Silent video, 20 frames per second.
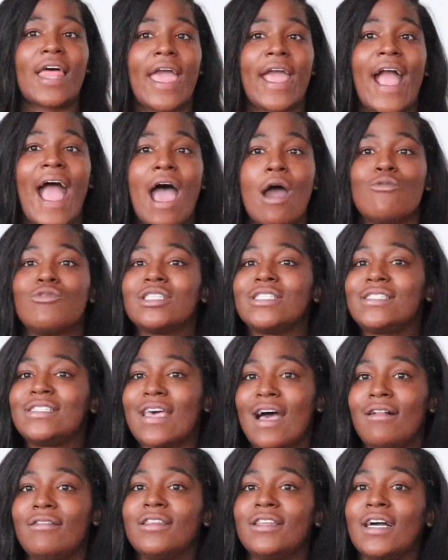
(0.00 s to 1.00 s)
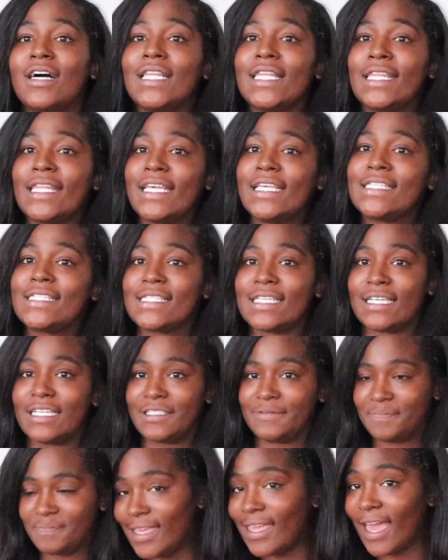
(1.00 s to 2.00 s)
Like, I was telling
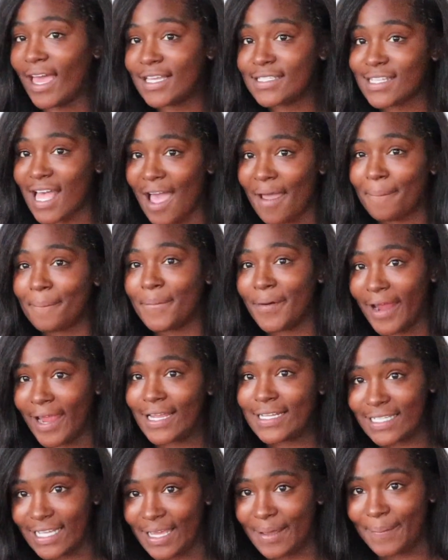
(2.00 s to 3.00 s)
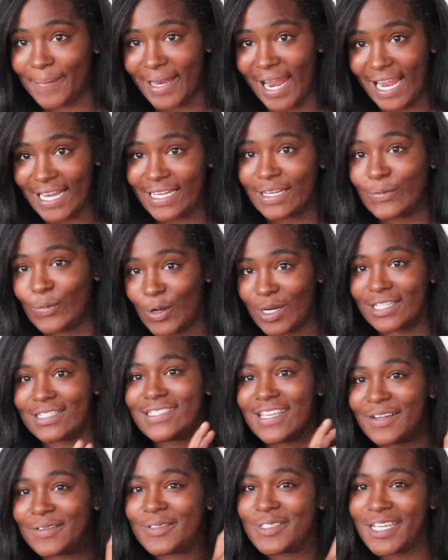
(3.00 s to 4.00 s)
Alyssa, yes, I'm pregnant, but I didn't want to
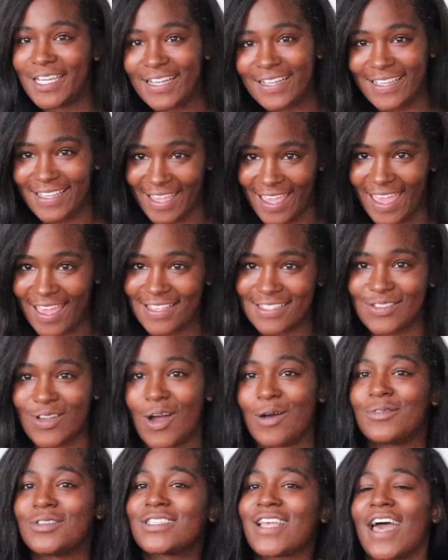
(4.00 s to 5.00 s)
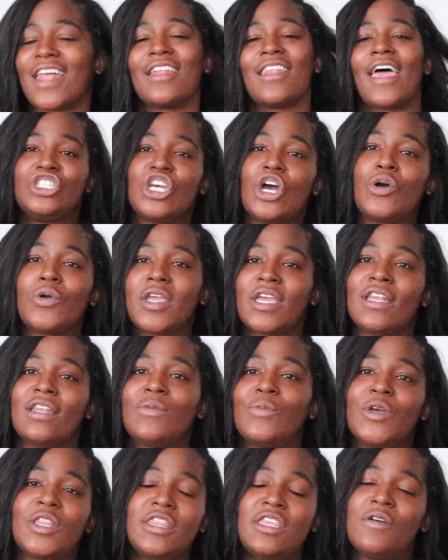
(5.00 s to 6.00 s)
tell Chuck yet. So I was kind of like
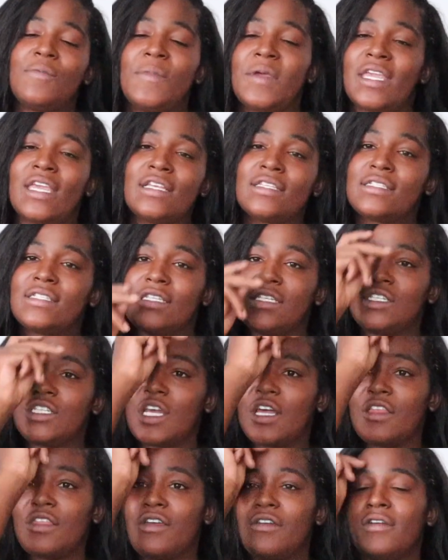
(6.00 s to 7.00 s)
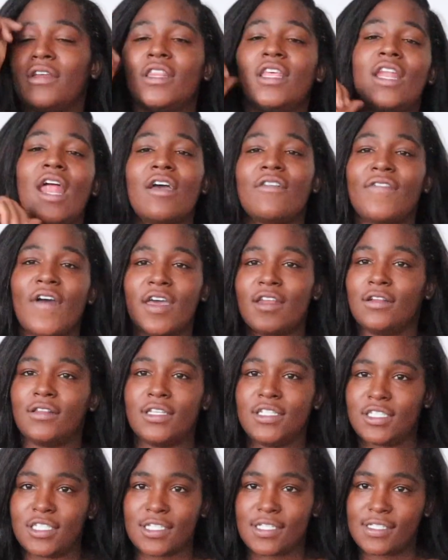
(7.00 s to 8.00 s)
joking with them against each other. And then I
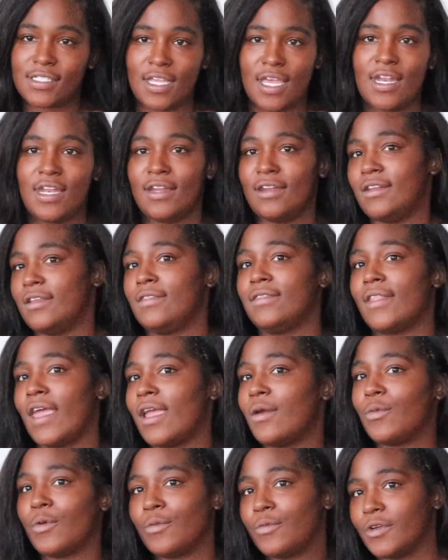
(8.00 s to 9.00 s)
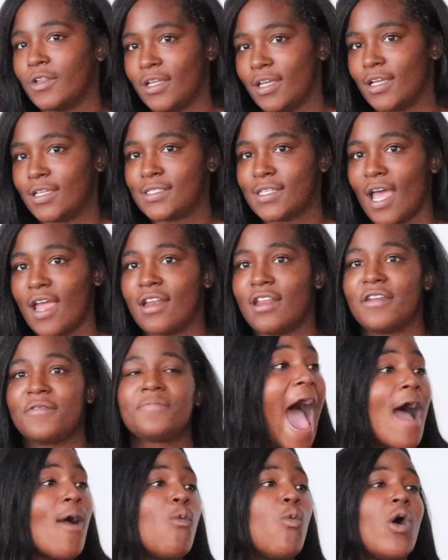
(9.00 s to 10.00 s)
finally just said it and they were really excited.
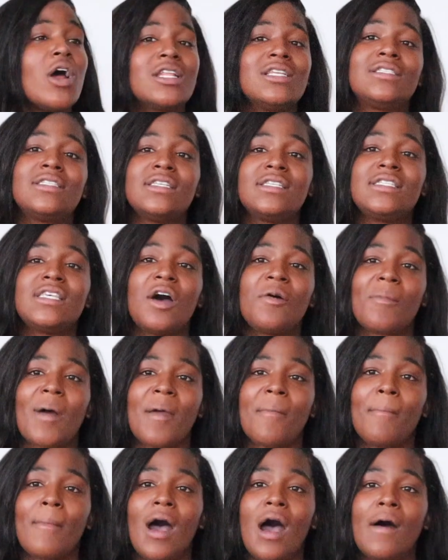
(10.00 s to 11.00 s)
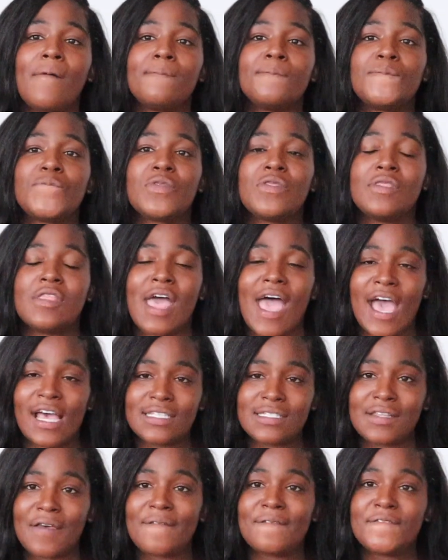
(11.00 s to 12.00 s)
I wanted to tell my mom
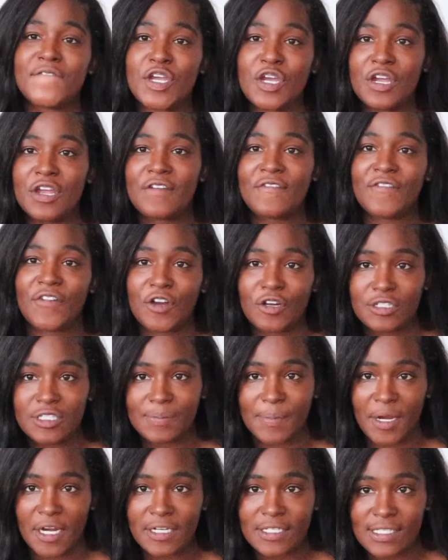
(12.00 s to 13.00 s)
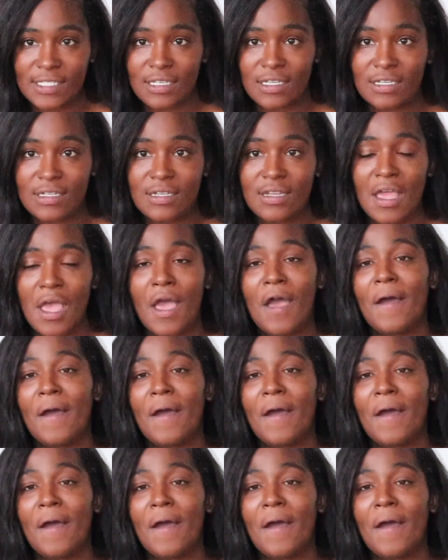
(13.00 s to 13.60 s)
as the very first person,